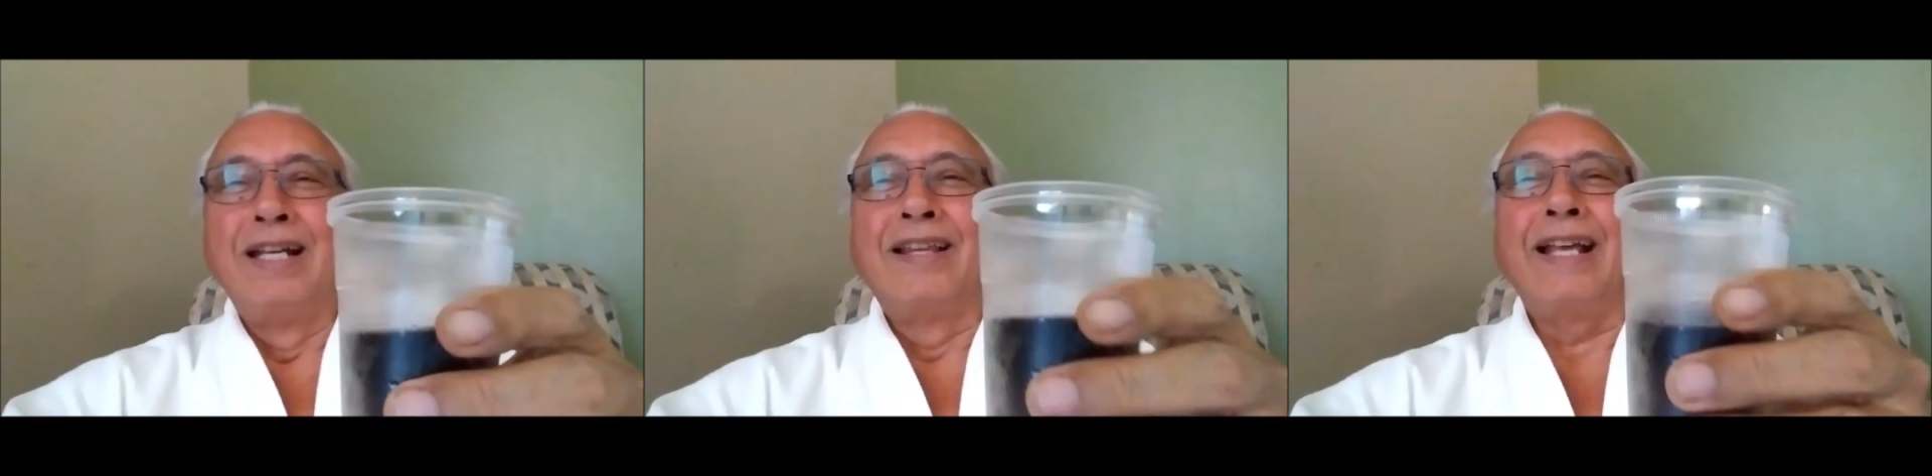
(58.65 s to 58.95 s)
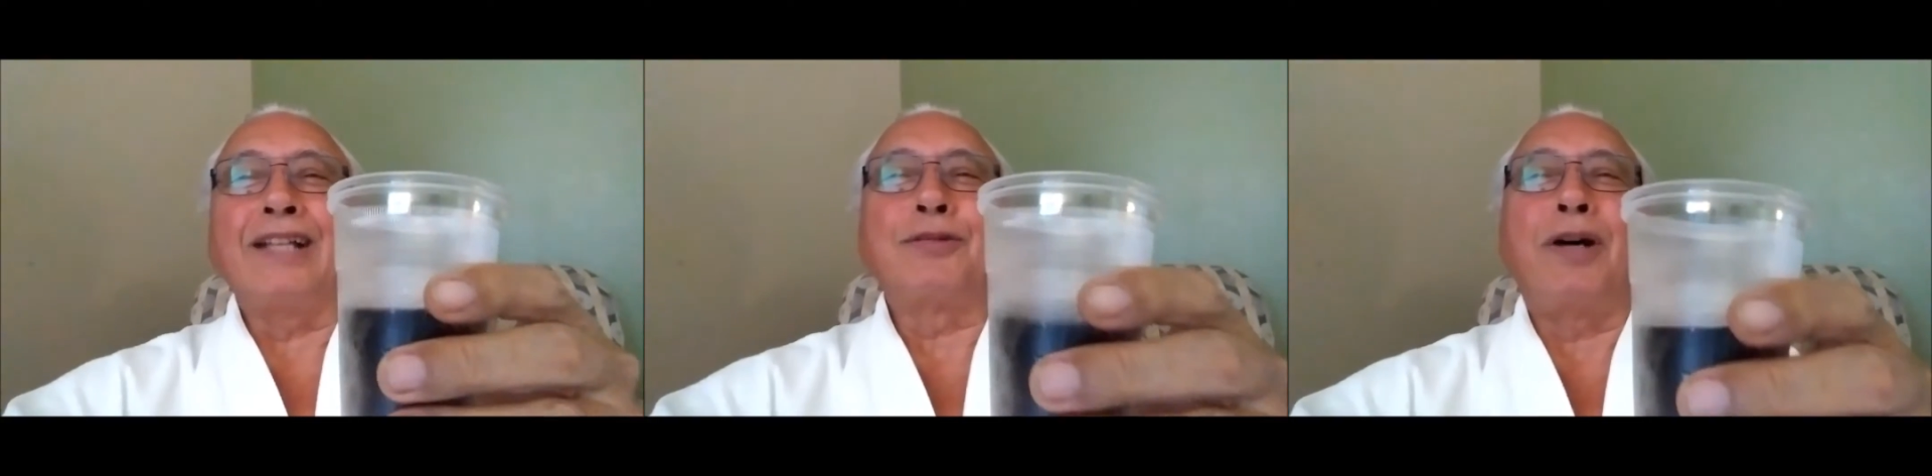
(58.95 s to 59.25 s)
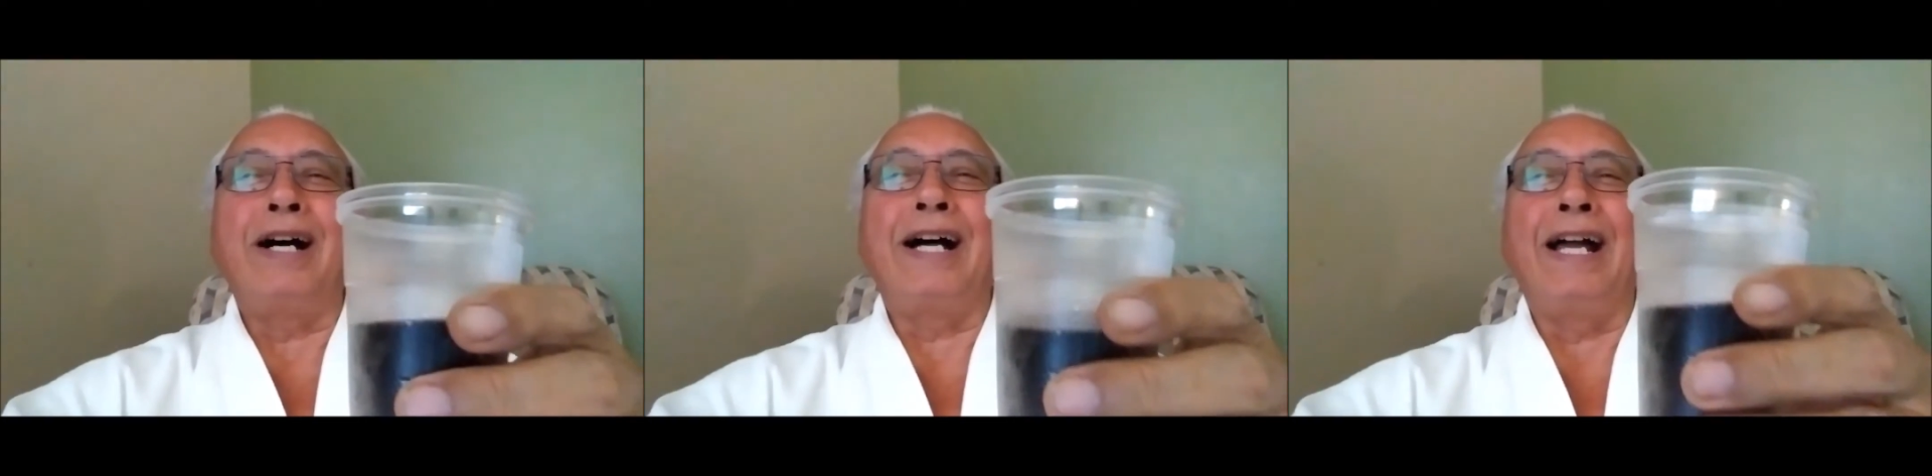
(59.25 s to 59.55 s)
That's
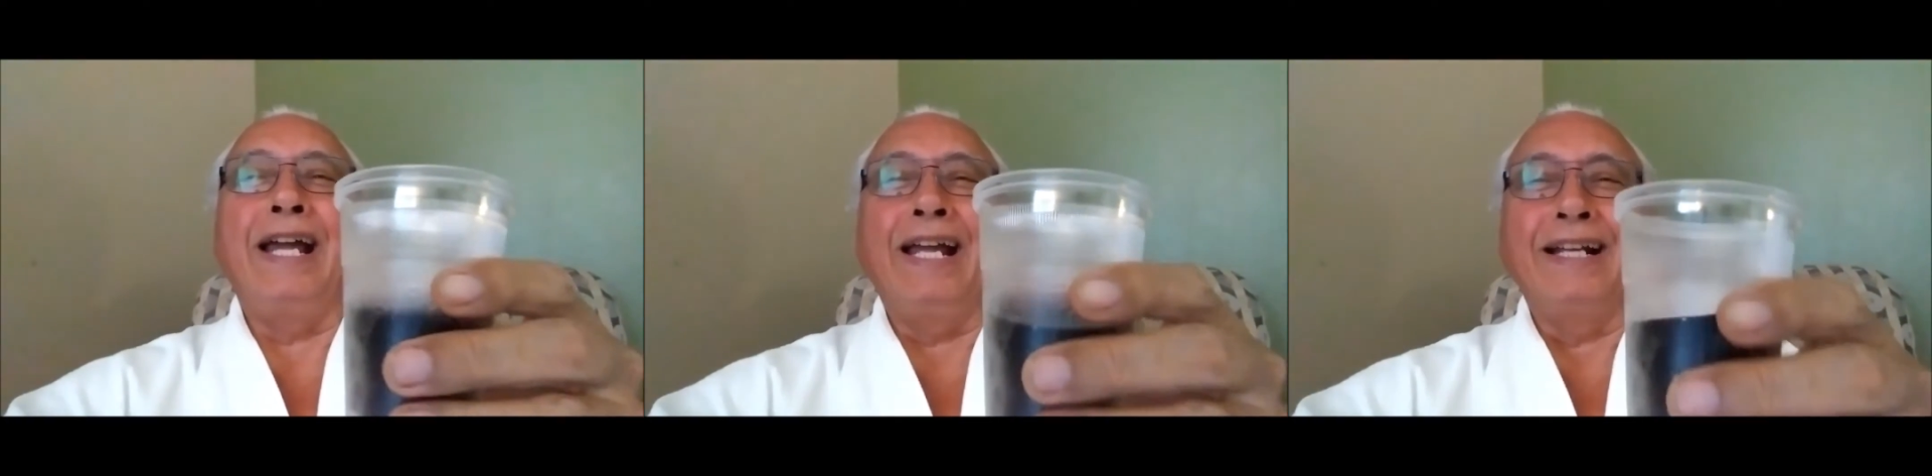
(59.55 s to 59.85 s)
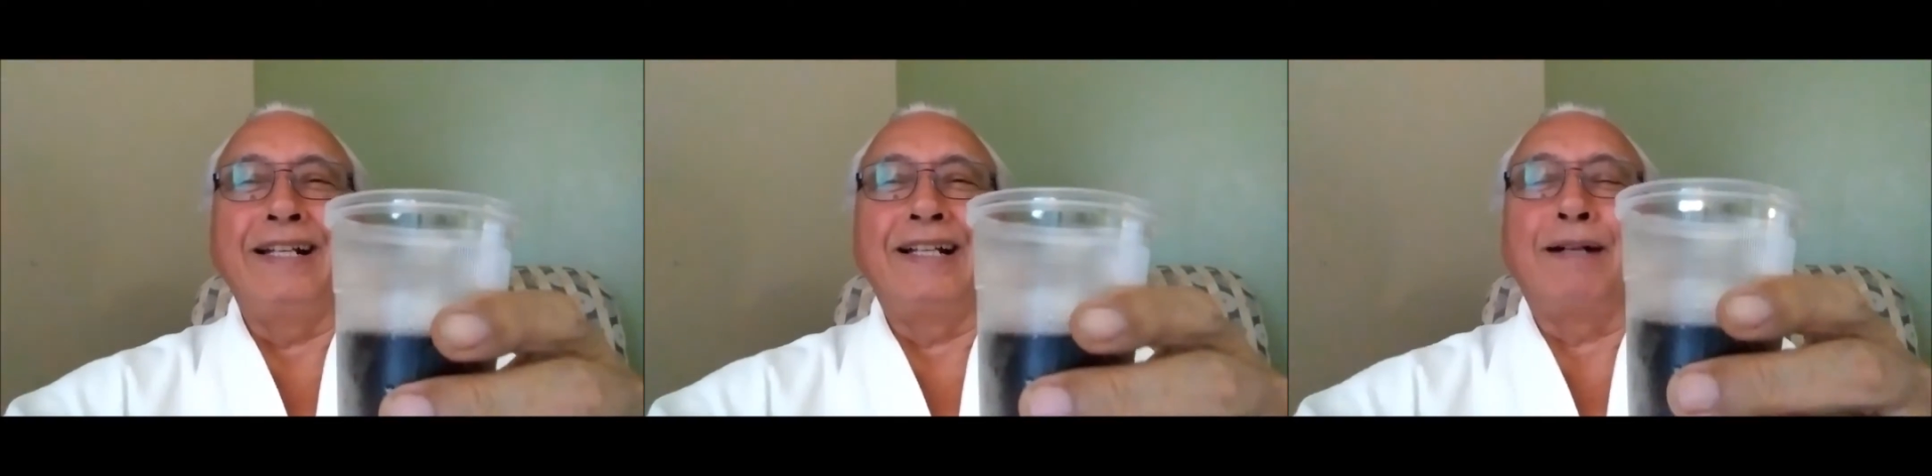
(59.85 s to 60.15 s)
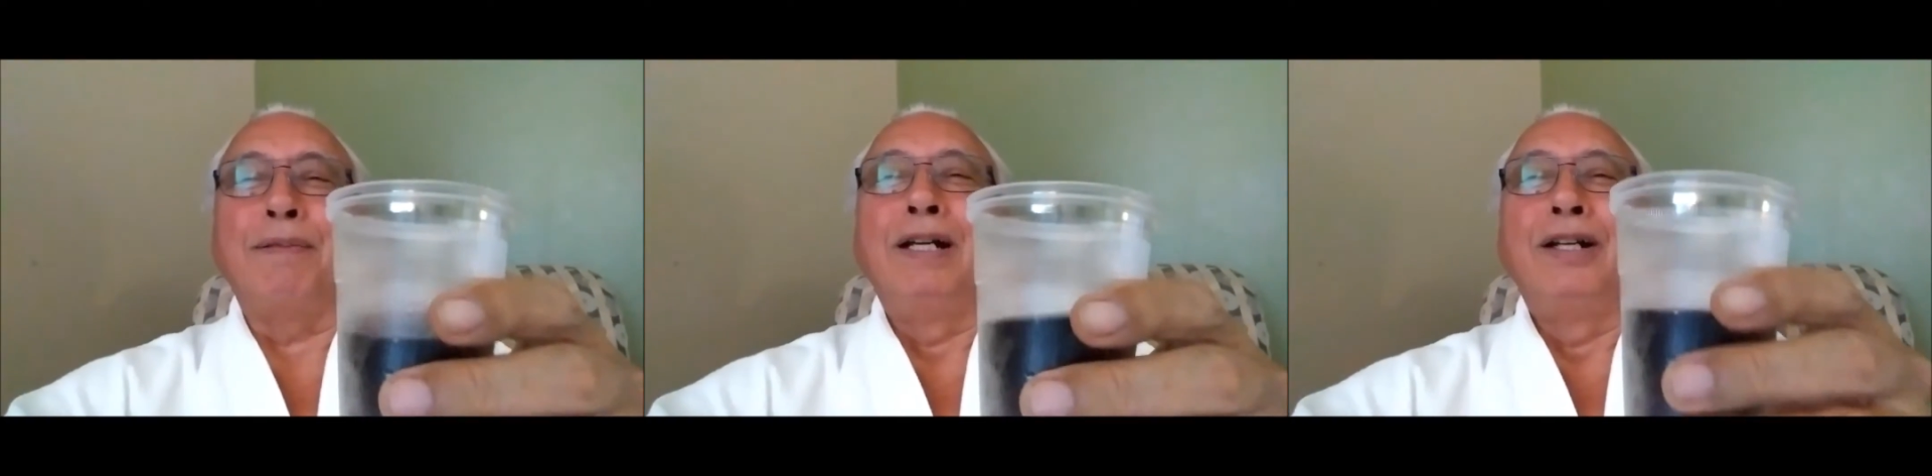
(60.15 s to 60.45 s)
why I end
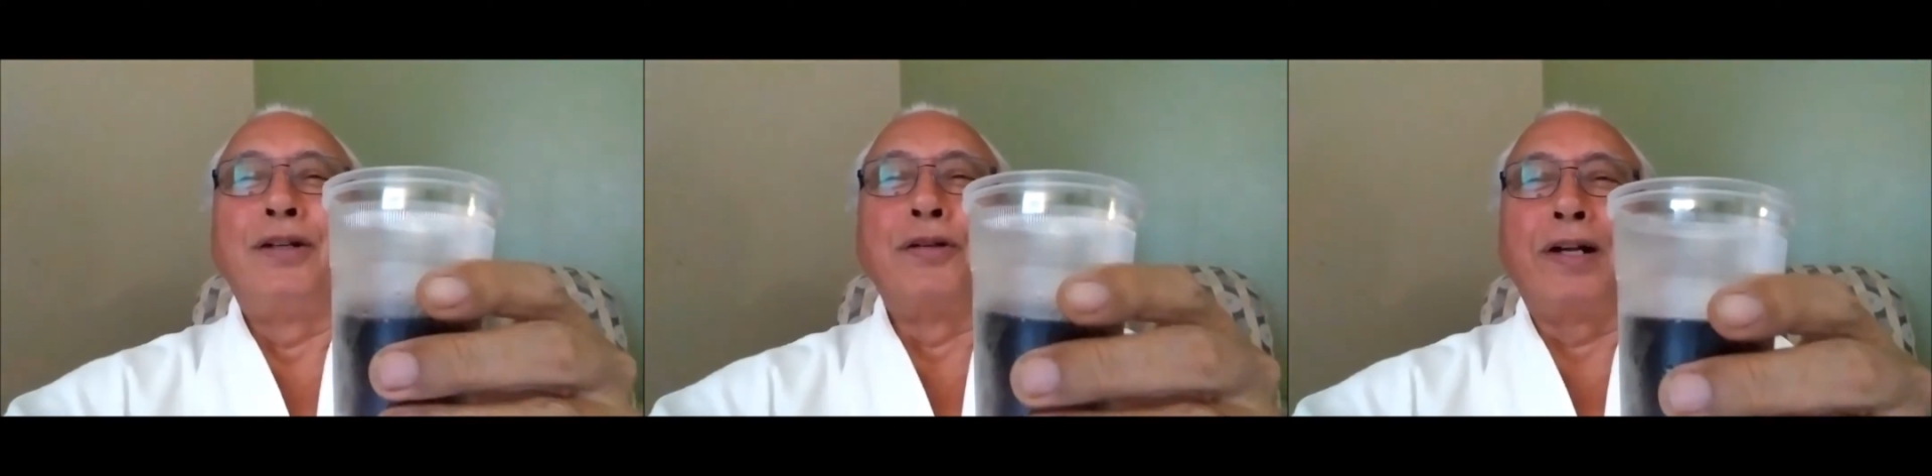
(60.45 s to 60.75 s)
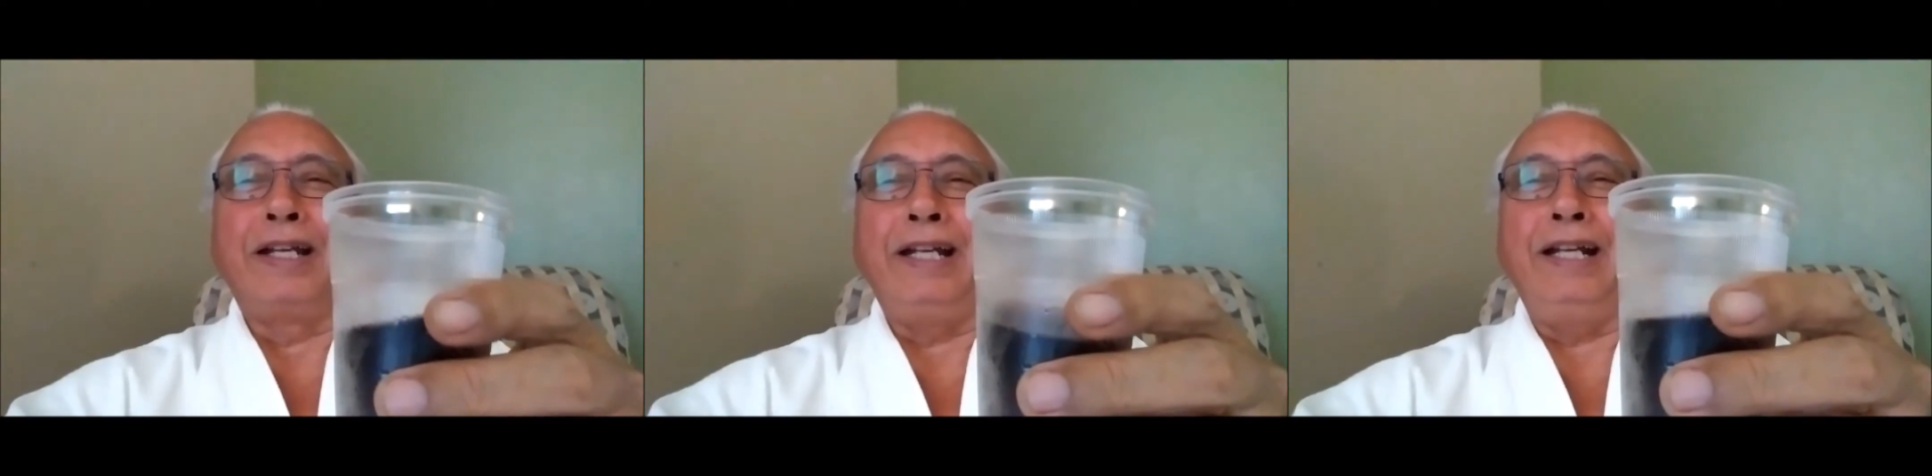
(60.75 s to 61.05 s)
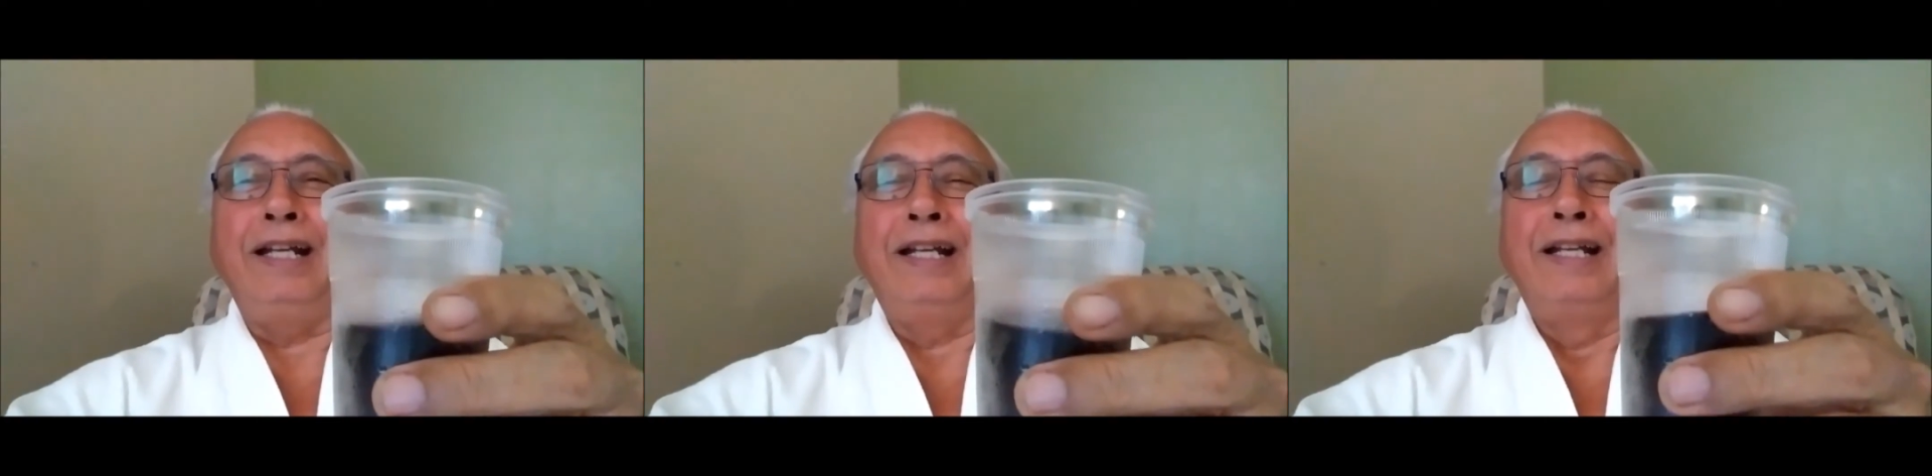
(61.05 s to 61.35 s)
up drinking